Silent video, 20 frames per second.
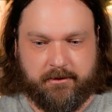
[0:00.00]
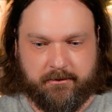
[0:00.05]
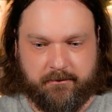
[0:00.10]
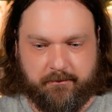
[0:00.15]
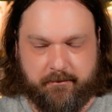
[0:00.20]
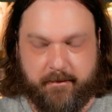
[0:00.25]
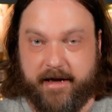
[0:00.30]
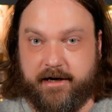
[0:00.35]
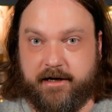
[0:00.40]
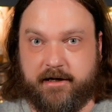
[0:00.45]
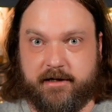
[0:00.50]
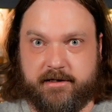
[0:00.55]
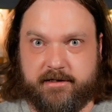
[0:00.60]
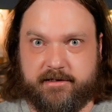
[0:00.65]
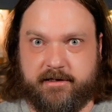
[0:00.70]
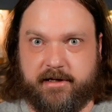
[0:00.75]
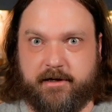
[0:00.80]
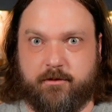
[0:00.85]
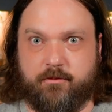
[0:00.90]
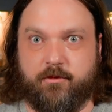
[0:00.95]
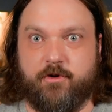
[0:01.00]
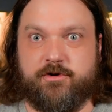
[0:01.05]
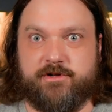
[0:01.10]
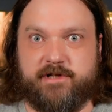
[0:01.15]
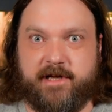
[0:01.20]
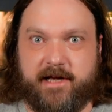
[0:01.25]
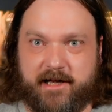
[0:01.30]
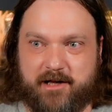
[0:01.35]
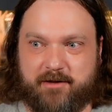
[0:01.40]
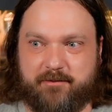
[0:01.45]
meccas like Rose
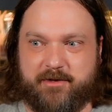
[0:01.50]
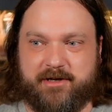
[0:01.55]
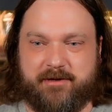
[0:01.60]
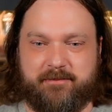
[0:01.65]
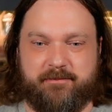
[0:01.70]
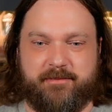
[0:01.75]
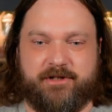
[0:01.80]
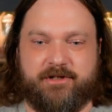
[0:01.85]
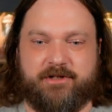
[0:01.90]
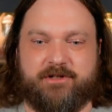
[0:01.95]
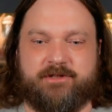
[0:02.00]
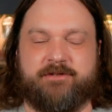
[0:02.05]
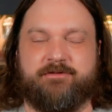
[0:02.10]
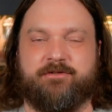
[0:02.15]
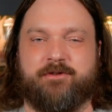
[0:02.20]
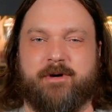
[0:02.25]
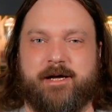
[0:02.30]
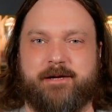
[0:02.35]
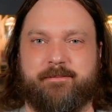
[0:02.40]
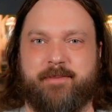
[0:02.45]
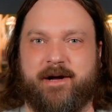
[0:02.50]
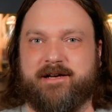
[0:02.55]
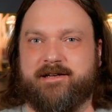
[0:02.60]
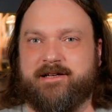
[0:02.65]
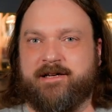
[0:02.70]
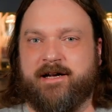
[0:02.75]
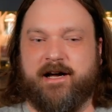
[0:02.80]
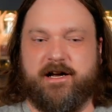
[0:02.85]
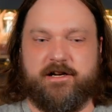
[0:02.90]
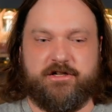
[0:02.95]
Isle being built by
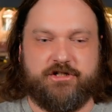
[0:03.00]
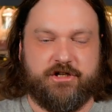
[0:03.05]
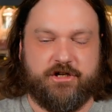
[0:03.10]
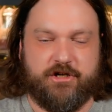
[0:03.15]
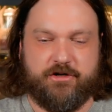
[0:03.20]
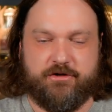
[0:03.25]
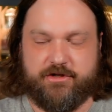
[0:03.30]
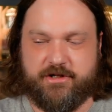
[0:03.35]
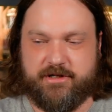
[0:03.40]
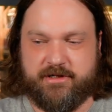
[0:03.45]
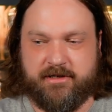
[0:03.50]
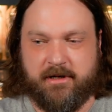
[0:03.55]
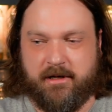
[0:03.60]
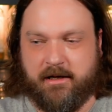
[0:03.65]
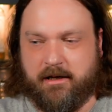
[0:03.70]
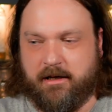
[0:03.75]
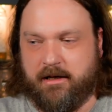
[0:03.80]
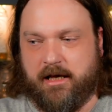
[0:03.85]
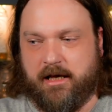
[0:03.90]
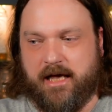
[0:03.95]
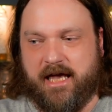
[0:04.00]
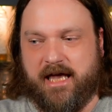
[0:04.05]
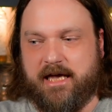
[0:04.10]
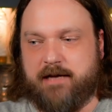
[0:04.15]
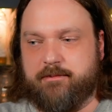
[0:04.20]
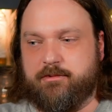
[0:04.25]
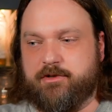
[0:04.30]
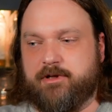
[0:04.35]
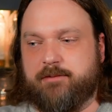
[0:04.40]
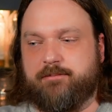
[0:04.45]
Diageo, just
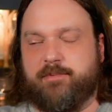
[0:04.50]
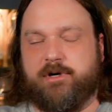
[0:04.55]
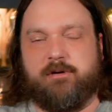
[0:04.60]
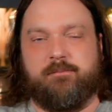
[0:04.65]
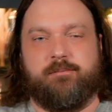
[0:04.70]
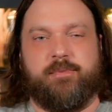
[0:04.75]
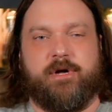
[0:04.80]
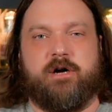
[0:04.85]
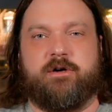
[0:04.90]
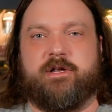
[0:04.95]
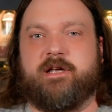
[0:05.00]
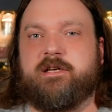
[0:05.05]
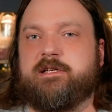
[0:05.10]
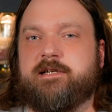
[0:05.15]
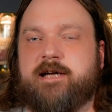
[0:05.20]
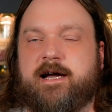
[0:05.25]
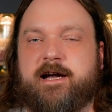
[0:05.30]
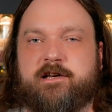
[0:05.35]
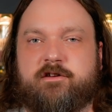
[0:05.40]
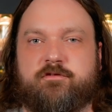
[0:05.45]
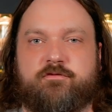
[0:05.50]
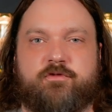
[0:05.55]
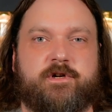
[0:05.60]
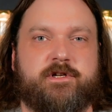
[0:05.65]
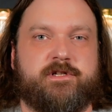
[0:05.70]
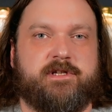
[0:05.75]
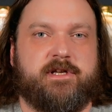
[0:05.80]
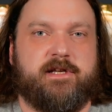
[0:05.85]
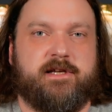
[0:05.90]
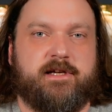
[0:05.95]
able to pump out any kind of
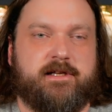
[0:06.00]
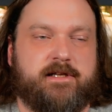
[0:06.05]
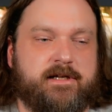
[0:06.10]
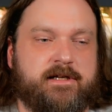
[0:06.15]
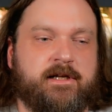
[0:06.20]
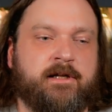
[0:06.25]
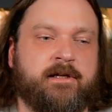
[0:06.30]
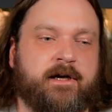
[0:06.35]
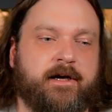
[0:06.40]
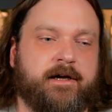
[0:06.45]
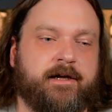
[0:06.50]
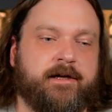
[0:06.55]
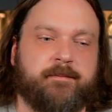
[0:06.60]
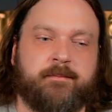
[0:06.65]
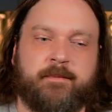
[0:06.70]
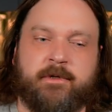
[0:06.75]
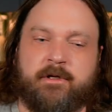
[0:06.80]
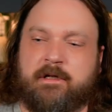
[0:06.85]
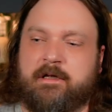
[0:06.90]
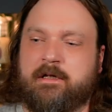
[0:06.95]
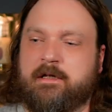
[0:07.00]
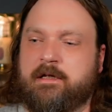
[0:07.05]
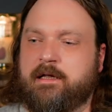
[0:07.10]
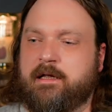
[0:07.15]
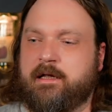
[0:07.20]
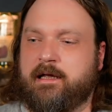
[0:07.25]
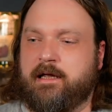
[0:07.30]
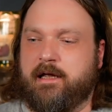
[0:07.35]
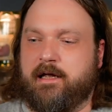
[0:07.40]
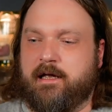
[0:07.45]
whiskey at any time,
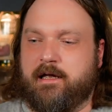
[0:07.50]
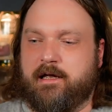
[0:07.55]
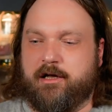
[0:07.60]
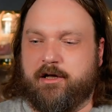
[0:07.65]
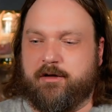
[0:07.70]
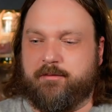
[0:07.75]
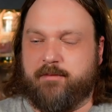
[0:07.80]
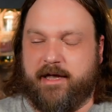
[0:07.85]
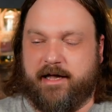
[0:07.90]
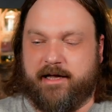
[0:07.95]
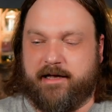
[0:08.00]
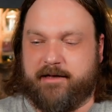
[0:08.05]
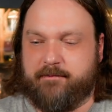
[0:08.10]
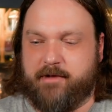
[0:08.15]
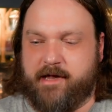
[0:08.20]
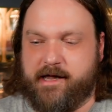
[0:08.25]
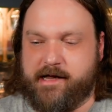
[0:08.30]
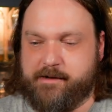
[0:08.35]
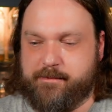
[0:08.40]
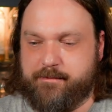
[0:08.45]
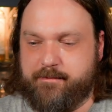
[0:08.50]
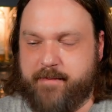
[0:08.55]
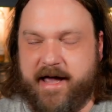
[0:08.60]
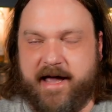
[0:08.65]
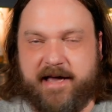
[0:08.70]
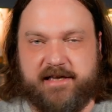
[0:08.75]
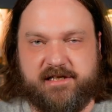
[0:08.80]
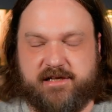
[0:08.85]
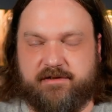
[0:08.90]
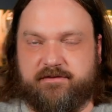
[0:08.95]
at
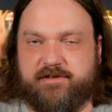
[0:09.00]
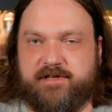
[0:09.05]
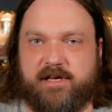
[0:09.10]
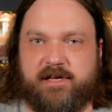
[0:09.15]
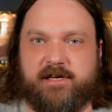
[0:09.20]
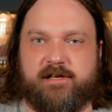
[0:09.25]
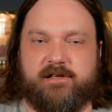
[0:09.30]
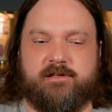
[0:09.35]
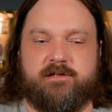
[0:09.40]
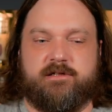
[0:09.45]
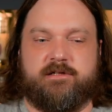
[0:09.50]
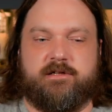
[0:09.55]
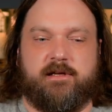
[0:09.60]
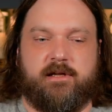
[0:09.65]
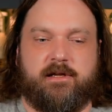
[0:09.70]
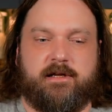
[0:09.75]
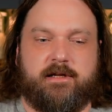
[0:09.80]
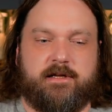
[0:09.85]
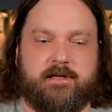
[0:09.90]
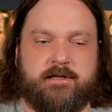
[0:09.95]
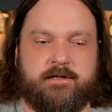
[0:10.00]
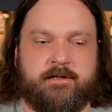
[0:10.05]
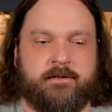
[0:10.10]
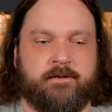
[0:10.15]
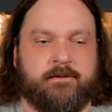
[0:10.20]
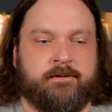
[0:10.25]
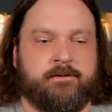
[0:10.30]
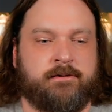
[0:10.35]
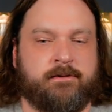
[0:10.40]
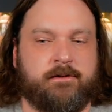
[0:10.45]
massive scales. And
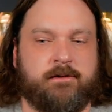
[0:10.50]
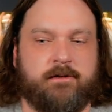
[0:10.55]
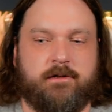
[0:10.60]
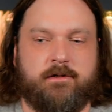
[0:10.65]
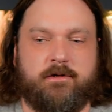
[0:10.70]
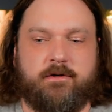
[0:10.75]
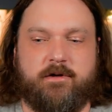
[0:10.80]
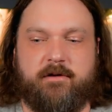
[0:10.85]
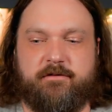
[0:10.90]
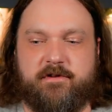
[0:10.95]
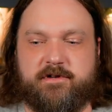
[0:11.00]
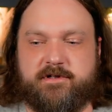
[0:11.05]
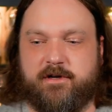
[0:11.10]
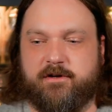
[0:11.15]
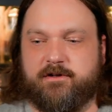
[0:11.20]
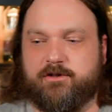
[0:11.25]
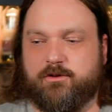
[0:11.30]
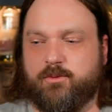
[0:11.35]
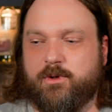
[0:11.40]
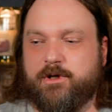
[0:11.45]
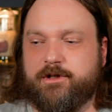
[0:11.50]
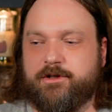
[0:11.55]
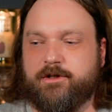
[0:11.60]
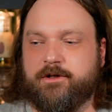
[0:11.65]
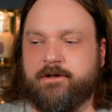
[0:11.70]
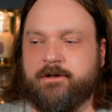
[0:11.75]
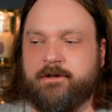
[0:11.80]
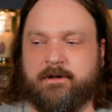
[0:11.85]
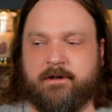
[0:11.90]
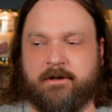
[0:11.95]
you have to start to
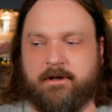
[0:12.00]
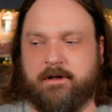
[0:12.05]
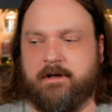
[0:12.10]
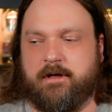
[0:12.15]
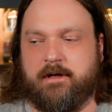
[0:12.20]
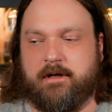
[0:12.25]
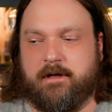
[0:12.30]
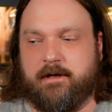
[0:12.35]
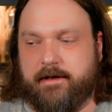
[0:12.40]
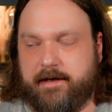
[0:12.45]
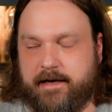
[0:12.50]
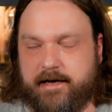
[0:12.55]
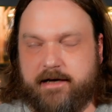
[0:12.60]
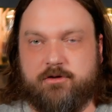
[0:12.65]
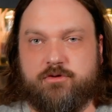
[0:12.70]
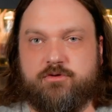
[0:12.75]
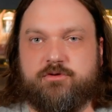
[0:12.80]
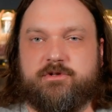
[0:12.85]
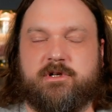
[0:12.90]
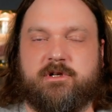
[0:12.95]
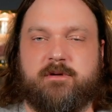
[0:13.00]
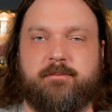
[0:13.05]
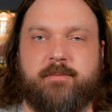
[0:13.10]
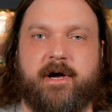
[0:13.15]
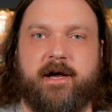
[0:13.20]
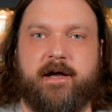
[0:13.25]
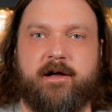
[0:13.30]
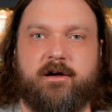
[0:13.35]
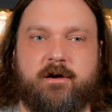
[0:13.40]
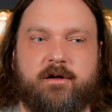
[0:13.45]
wonder, who's going to
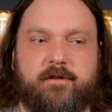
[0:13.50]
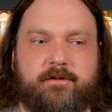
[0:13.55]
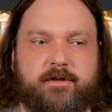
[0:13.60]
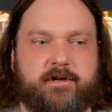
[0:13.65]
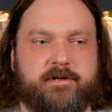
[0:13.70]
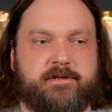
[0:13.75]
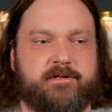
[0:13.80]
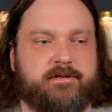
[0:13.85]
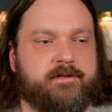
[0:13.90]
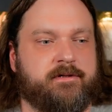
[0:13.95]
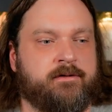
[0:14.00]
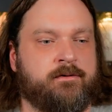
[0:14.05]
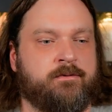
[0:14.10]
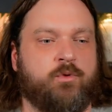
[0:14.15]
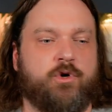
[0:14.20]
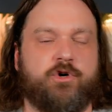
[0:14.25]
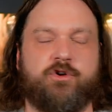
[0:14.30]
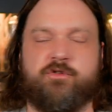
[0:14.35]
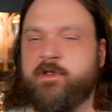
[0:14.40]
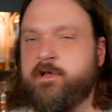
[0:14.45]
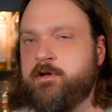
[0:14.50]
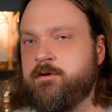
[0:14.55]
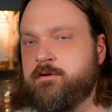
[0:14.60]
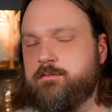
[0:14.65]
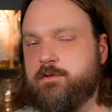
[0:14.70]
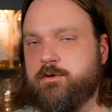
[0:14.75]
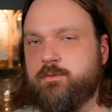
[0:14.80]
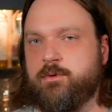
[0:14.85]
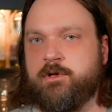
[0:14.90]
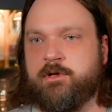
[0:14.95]
buy all this? What are they going to
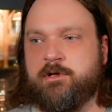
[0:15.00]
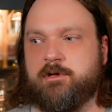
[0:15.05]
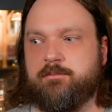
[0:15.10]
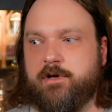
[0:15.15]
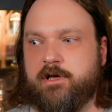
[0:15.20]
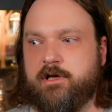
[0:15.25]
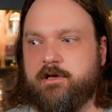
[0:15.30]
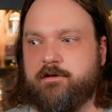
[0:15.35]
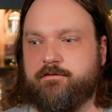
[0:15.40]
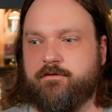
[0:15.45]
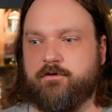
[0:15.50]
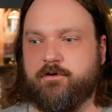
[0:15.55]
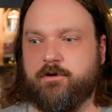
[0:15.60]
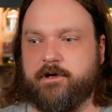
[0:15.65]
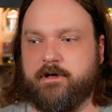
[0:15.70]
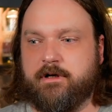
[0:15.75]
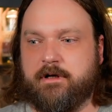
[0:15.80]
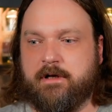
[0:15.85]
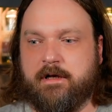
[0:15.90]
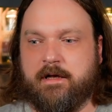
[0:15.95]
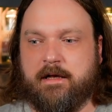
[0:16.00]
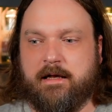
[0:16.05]
be willing to pay for it?